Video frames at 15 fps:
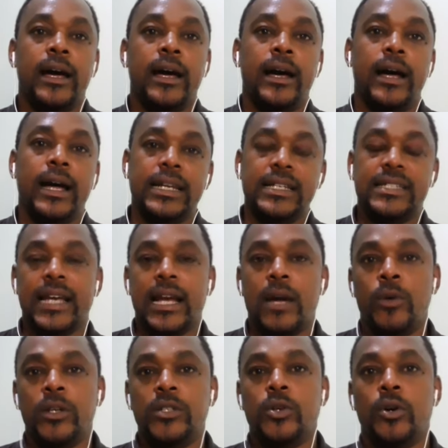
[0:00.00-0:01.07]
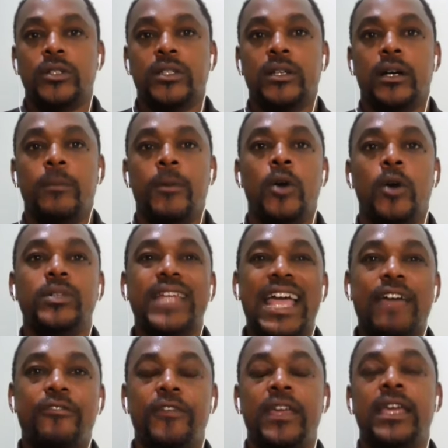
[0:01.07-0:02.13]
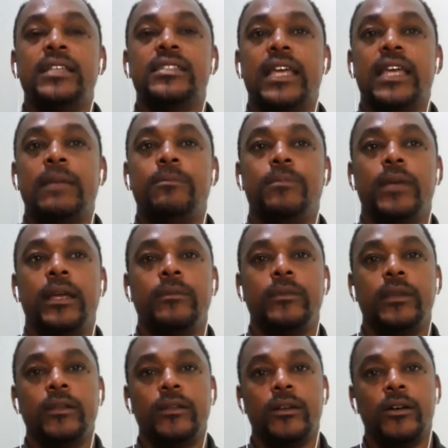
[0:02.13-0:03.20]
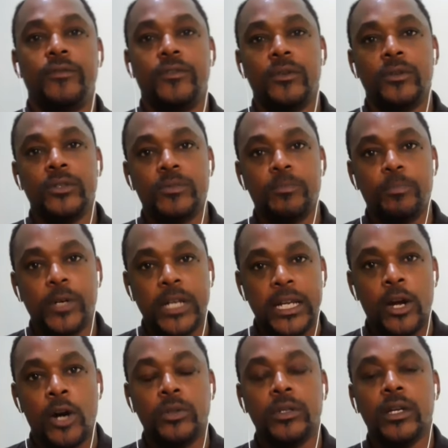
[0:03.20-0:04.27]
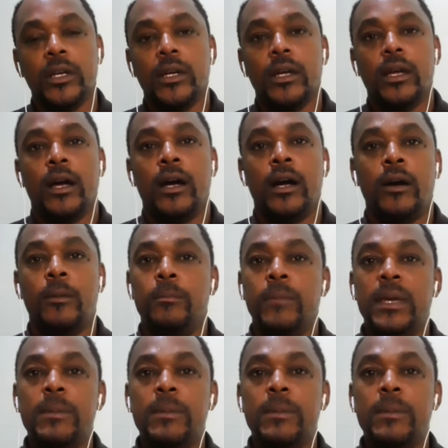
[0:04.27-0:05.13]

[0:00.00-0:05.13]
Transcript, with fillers: Uh, and the second one talks about F As and, and, and of course, putting out uh,